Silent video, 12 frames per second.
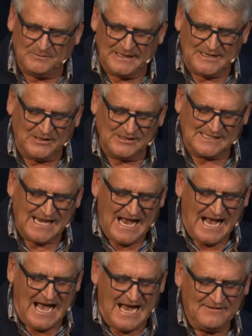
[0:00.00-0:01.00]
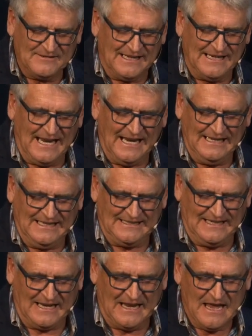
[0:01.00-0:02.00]
because I have done
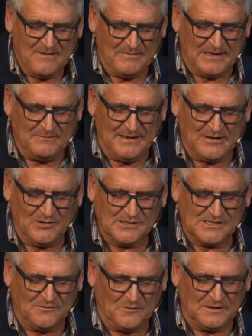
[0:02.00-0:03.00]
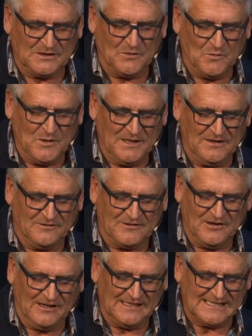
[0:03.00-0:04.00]
anything, but because of what the Word of
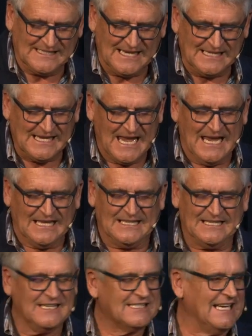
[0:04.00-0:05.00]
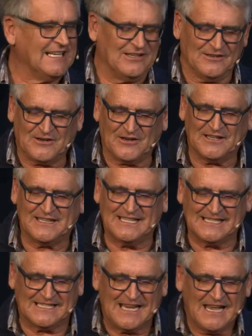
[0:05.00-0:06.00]
God says. 2
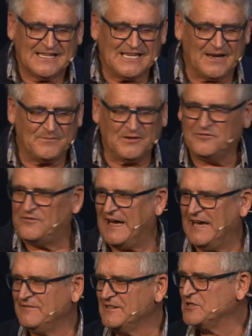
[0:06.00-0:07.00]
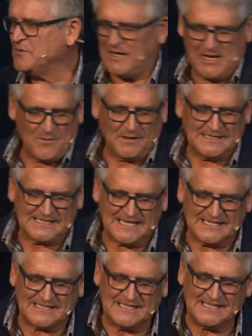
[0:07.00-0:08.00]
Corinthians chapter 5 verse 21
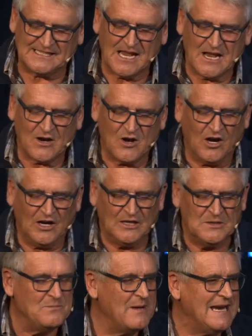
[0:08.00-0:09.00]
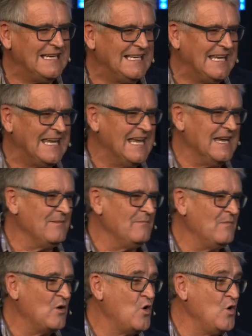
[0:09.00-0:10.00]
says this. God made
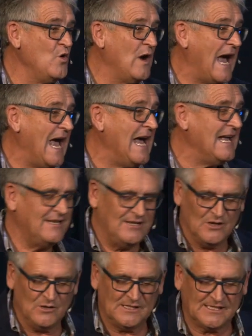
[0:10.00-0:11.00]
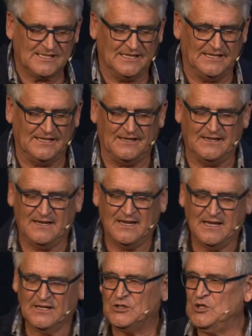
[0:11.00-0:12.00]
him who had no sin
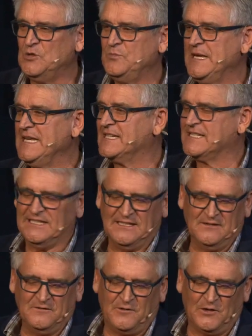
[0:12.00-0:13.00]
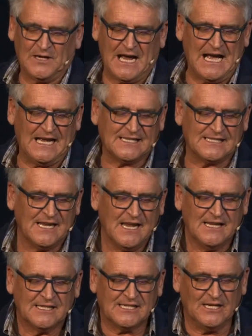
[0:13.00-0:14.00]
to be sin for us,
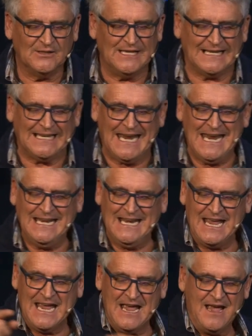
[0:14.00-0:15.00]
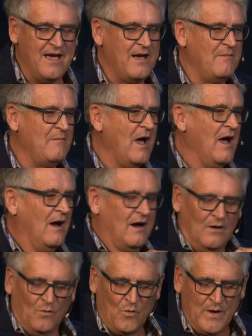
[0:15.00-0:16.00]
so that in him
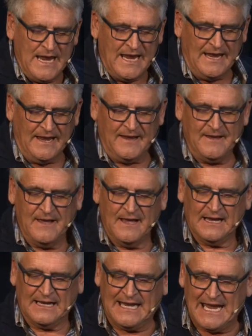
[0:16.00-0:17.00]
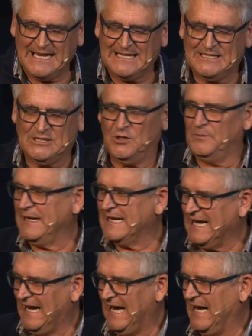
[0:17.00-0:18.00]
we get to
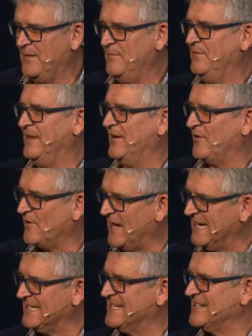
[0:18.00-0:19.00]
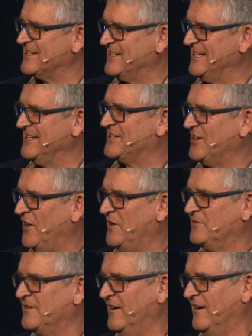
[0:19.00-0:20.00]
become the righteousness
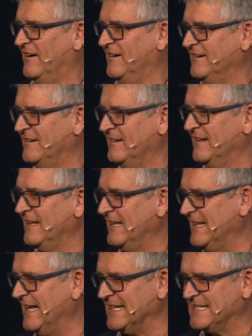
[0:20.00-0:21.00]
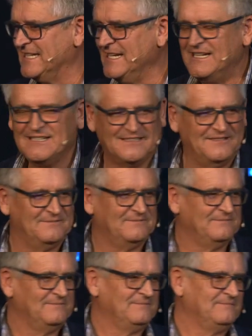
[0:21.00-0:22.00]
of God. That's it.
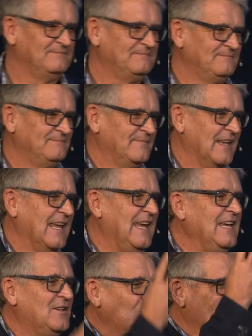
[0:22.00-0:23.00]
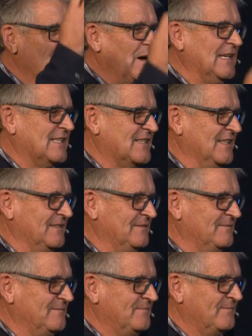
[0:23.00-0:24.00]
He took my sin,